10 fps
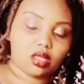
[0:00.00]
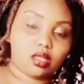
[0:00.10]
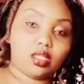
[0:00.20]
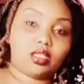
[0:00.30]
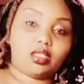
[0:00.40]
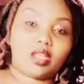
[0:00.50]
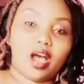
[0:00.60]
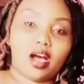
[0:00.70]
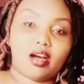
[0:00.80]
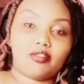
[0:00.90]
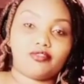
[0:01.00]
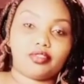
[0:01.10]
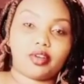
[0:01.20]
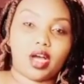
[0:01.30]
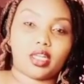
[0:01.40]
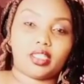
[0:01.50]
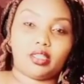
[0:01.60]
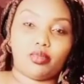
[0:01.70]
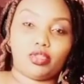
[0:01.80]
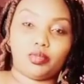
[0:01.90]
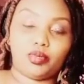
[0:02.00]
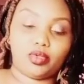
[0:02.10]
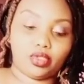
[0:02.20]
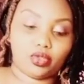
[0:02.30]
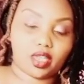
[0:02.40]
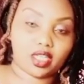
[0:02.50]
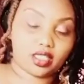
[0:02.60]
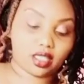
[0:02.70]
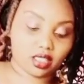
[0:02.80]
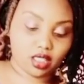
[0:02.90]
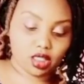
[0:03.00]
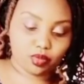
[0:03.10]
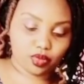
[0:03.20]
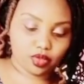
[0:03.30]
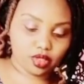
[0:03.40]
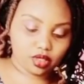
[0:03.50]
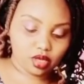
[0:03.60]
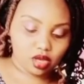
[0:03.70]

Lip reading: this is half a tablespoon, so that is a teaspoon.